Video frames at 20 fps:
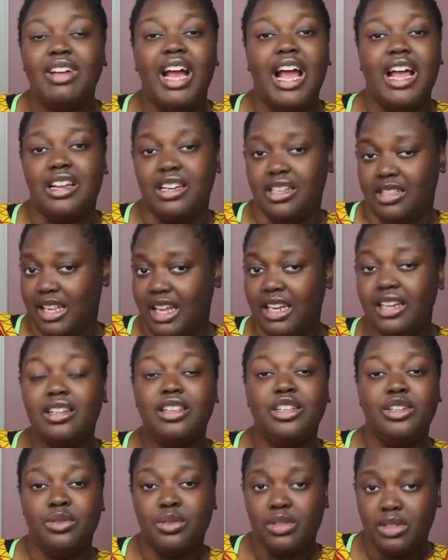And that
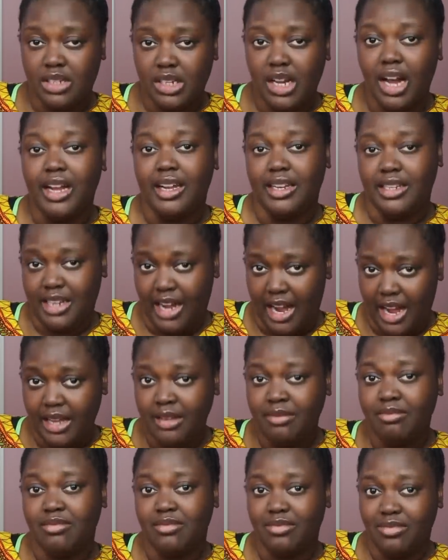includes Scott and
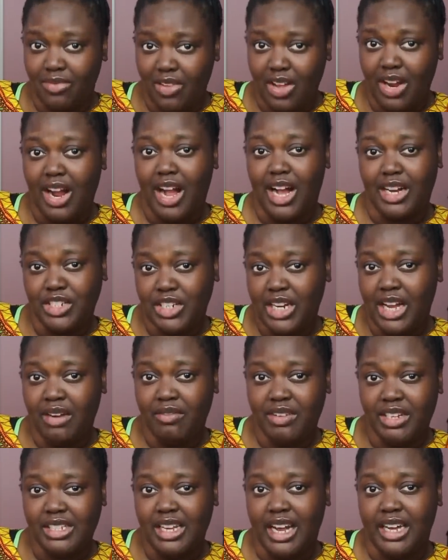Ty. They're actually kind
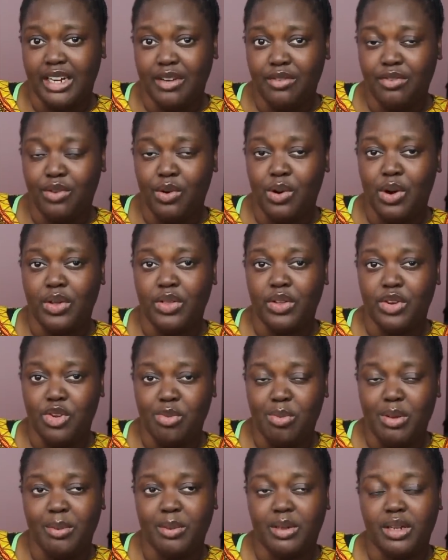of excited for the new
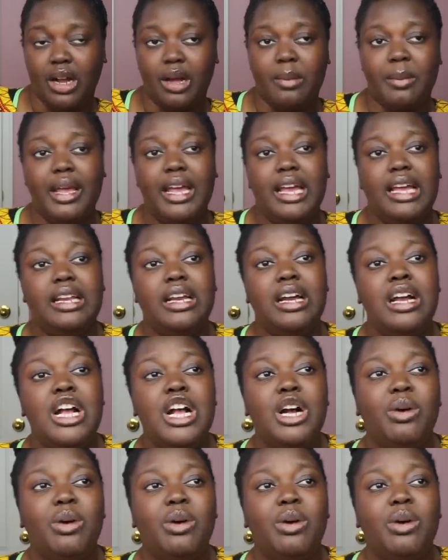people to come in.